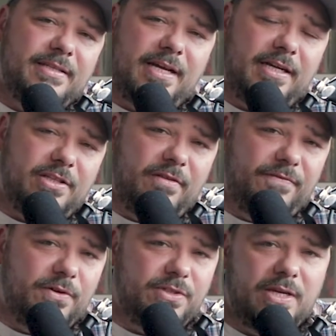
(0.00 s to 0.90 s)
talk to the
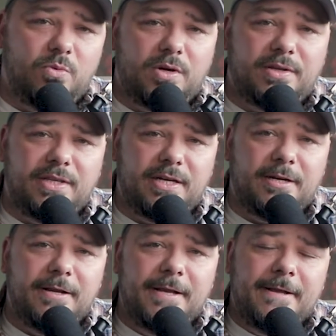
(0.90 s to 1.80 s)
folks that work
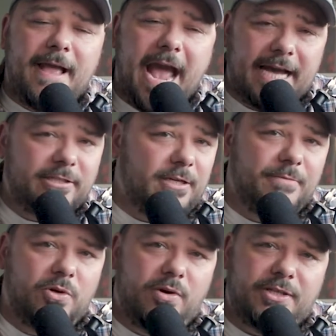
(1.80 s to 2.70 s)
there, ask
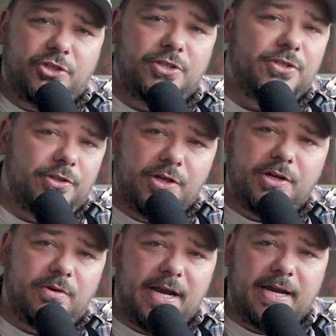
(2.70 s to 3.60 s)
them questions,
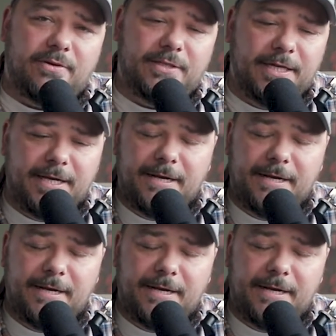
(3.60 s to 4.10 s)
look around,